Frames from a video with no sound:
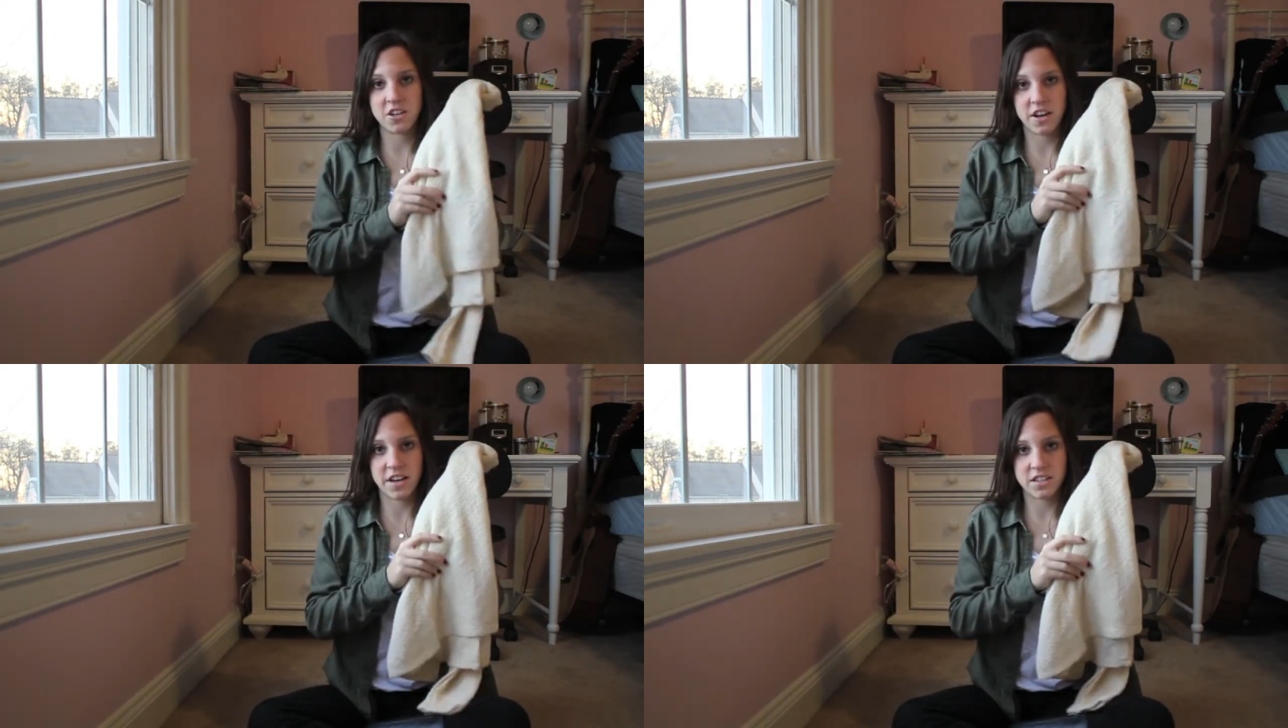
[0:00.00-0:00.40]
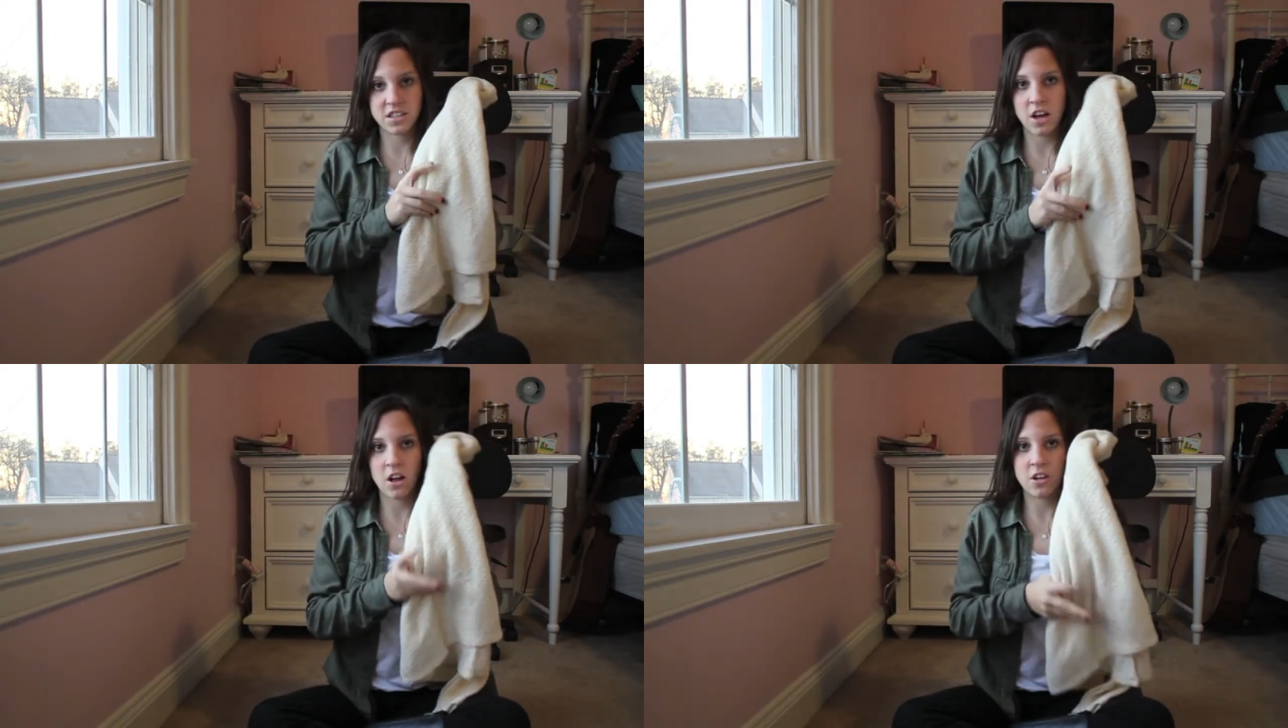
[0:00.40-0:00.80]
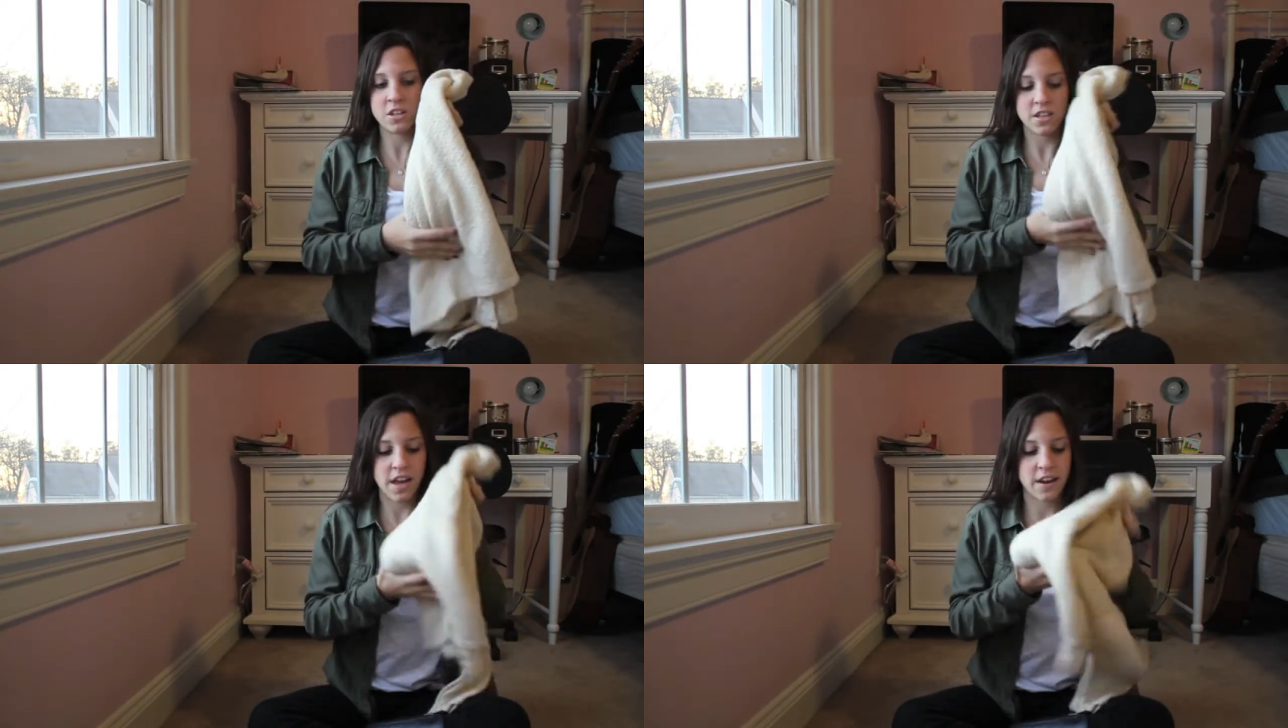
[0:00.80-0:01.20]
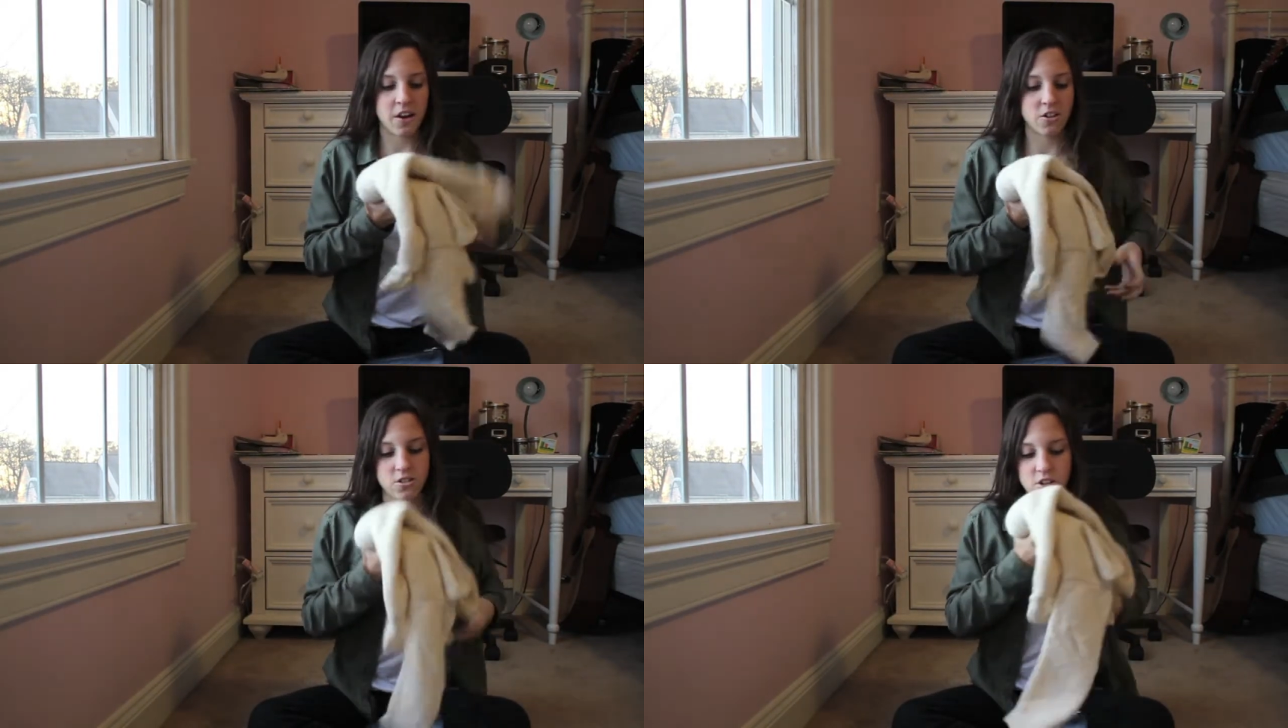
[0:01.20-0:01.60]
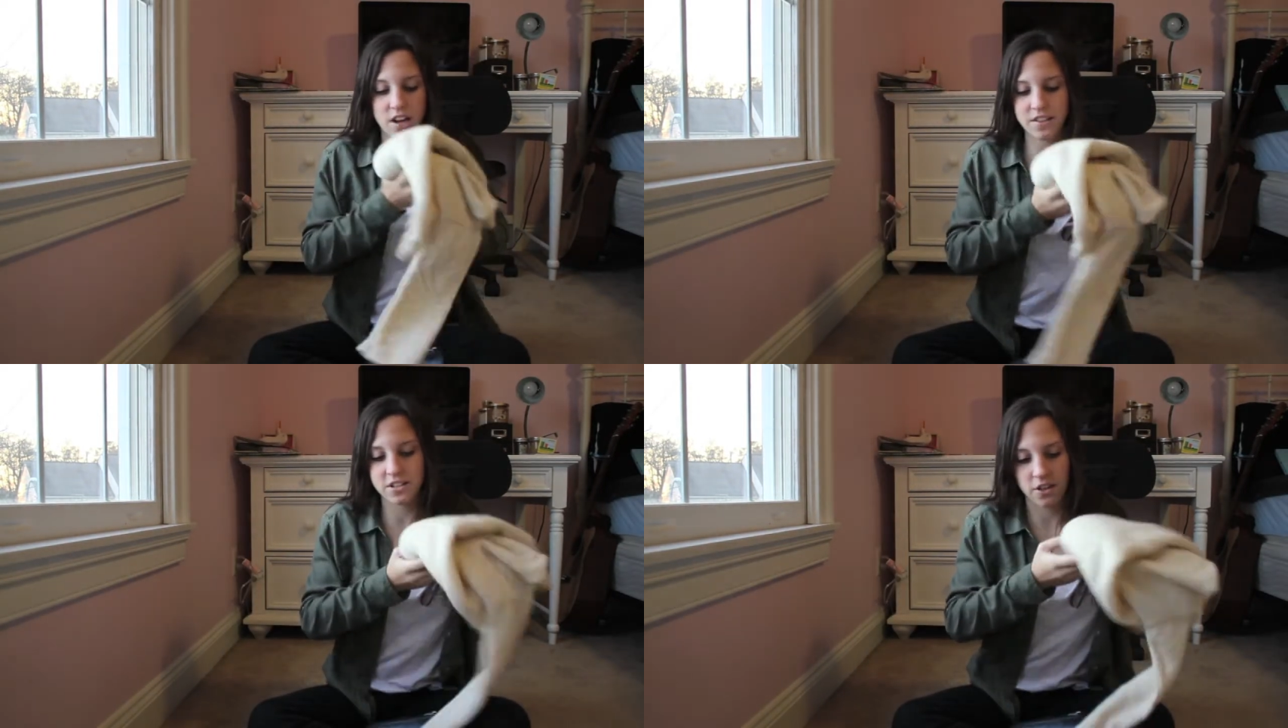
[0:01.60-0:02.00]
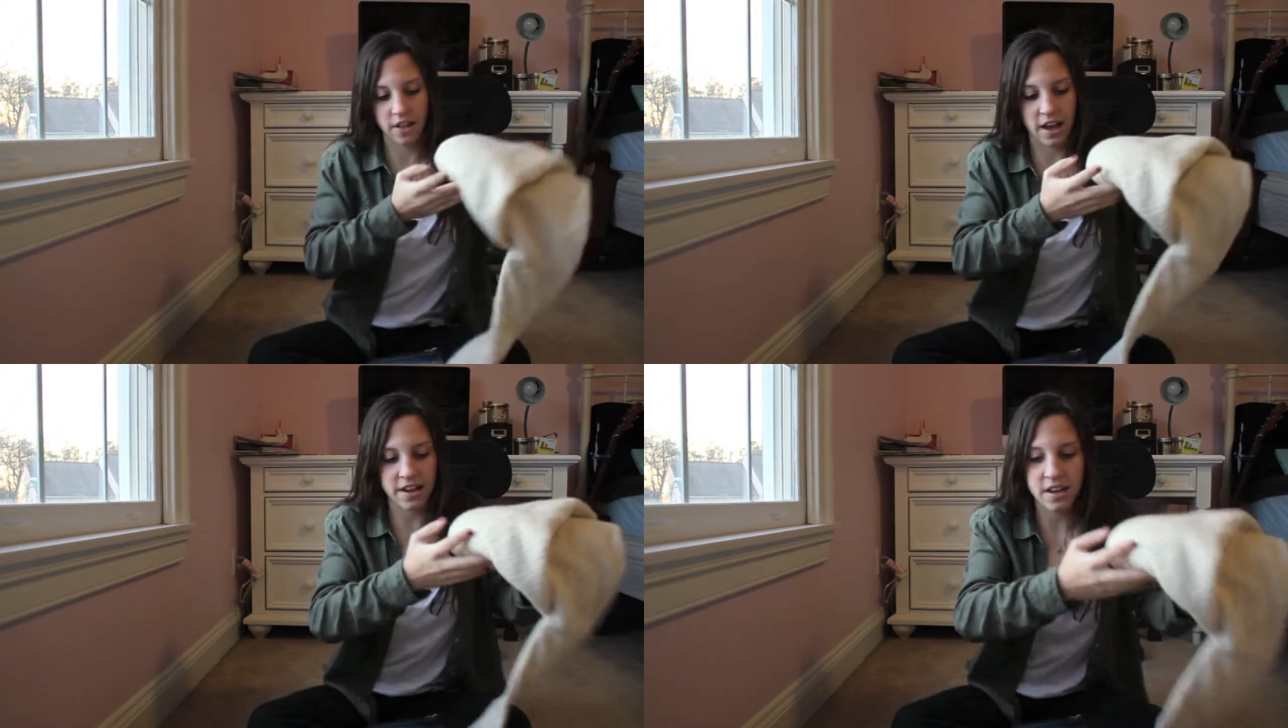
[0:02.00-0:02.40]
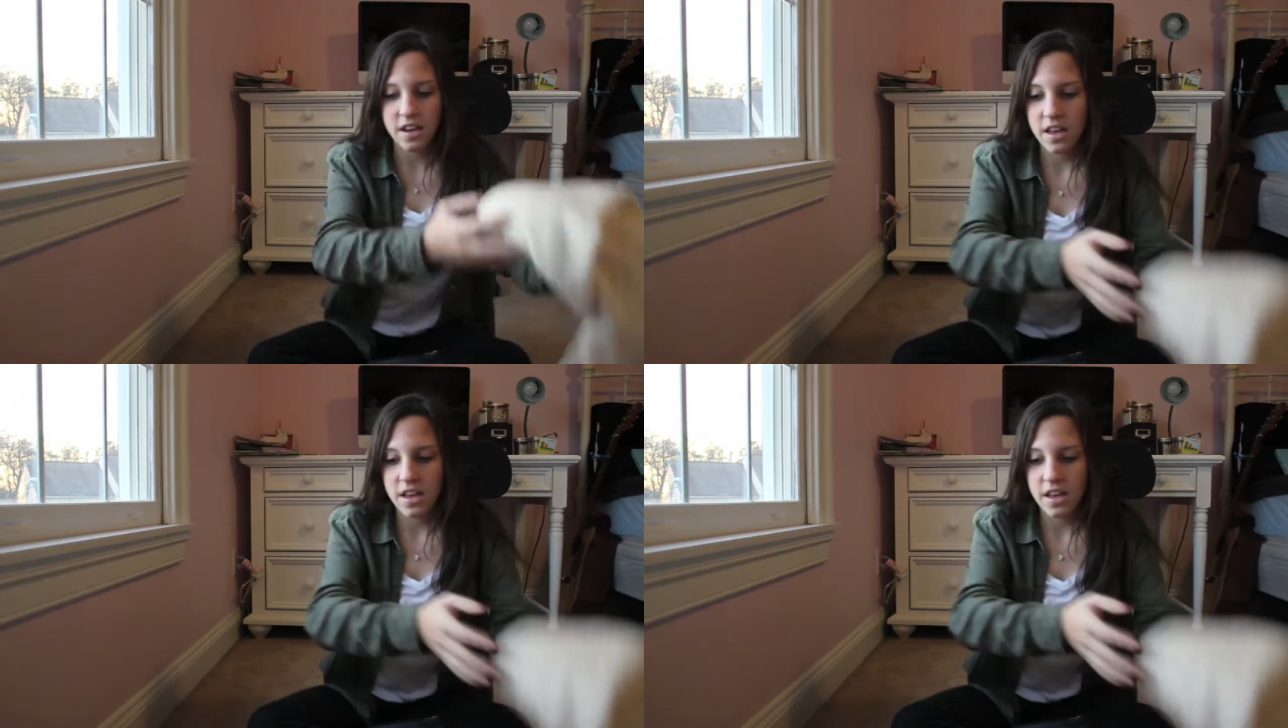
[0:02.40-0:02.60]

or $18, and I also got this online.